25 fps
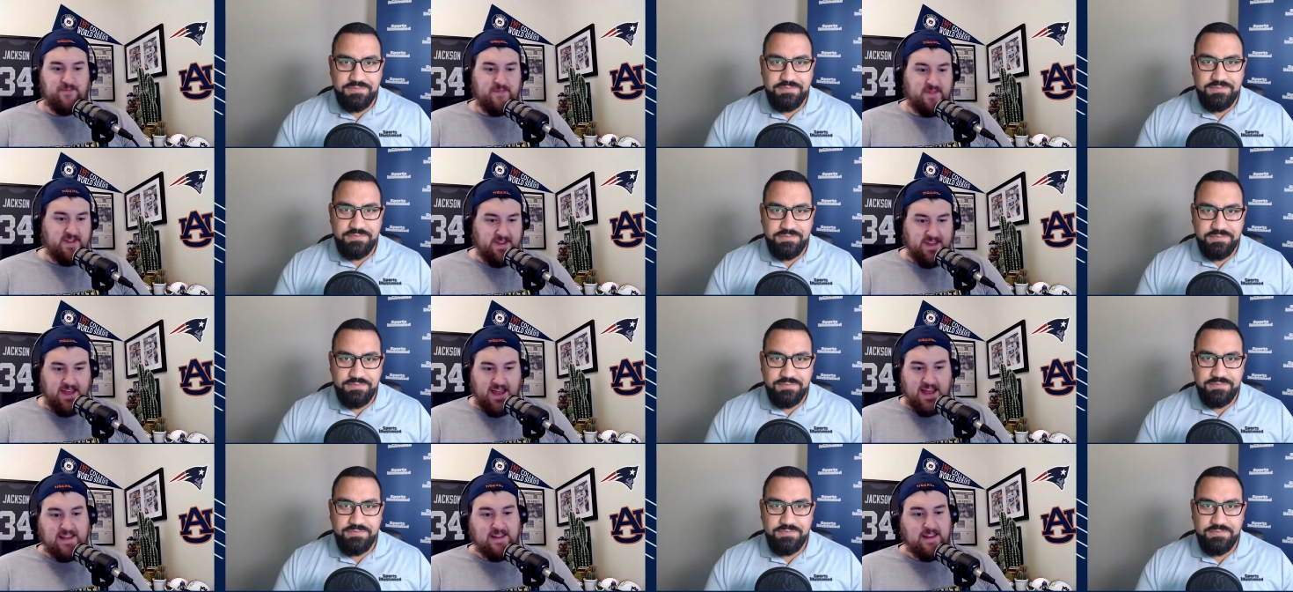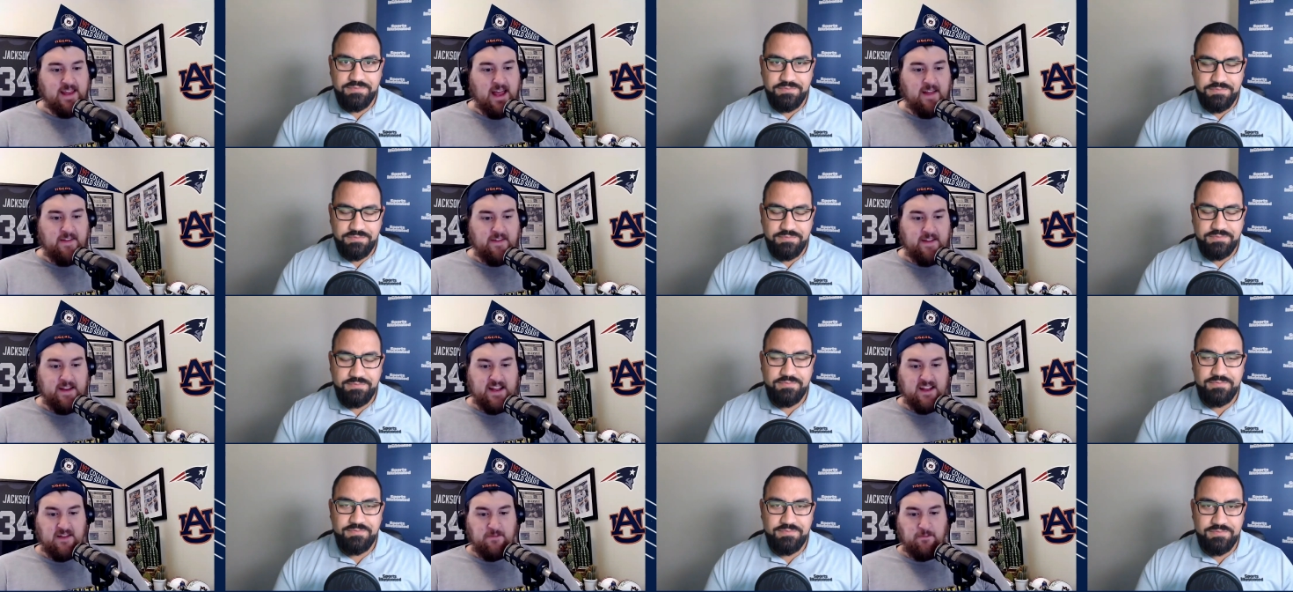Speaker 1: deadline
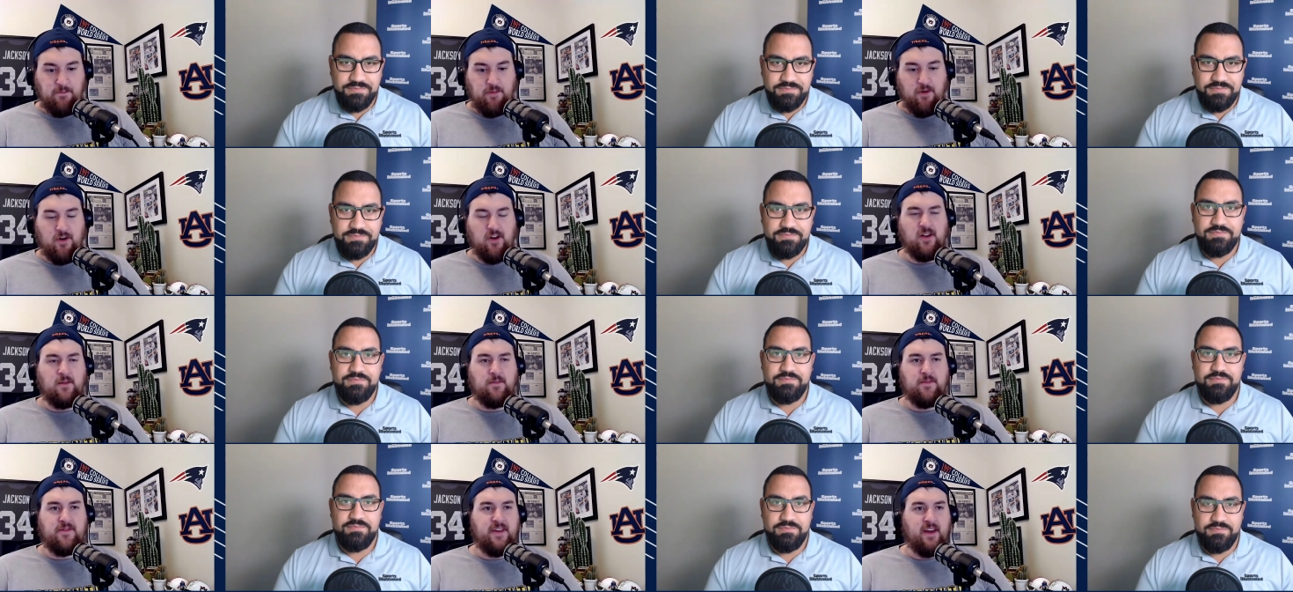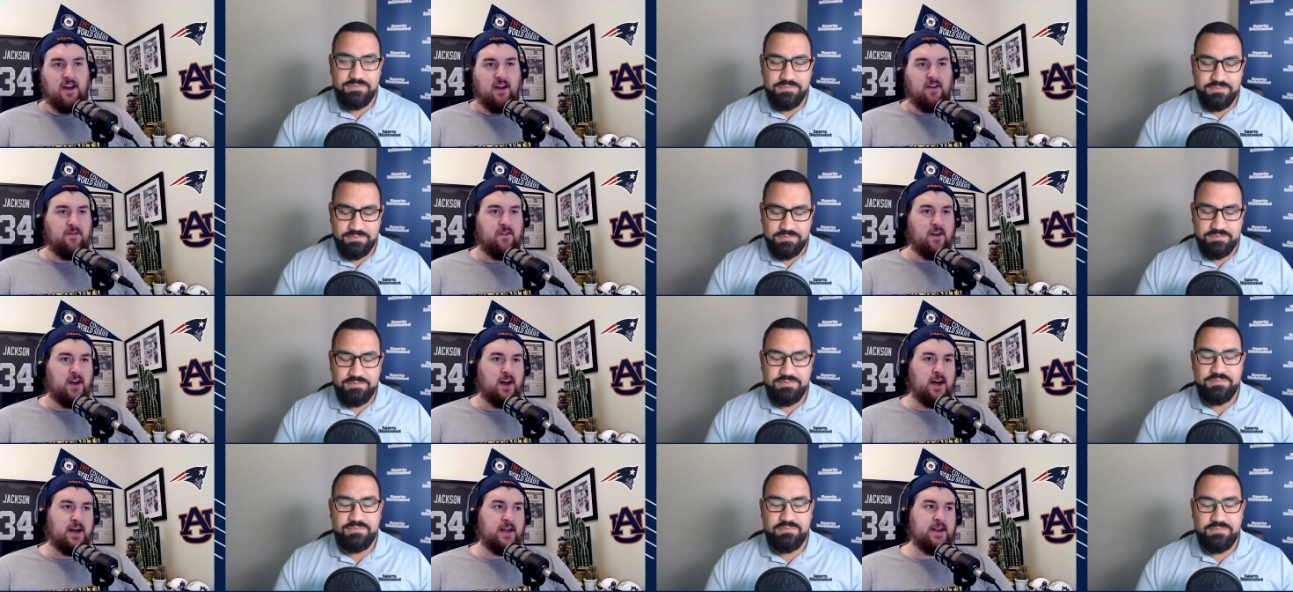that he's put
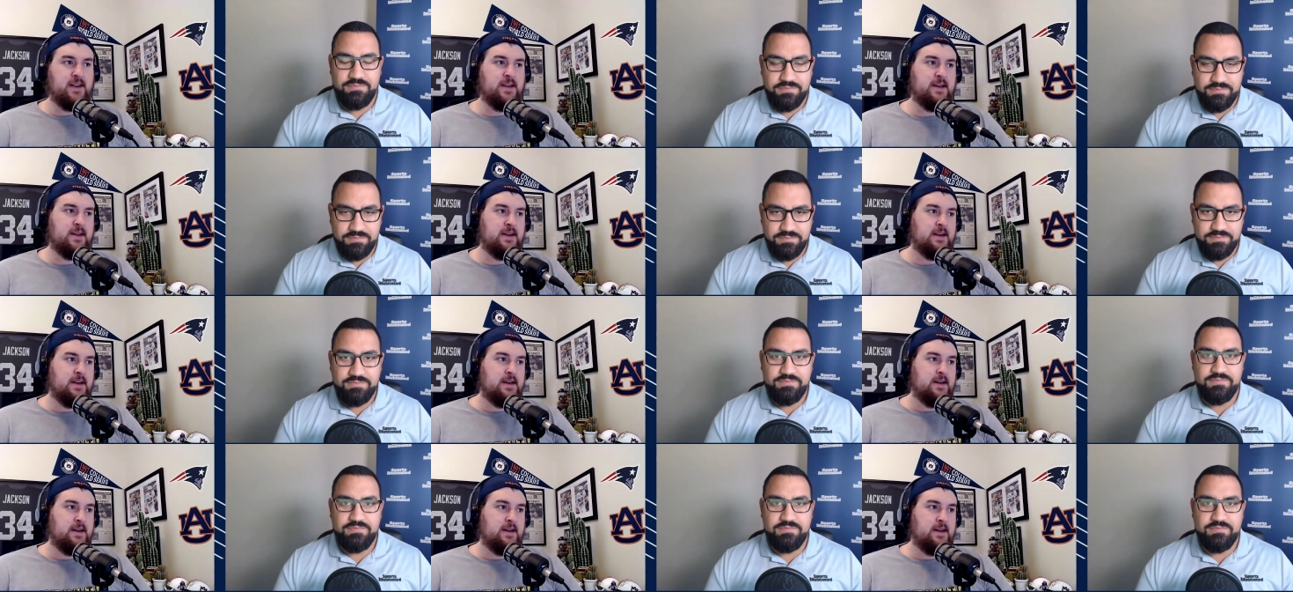himself on.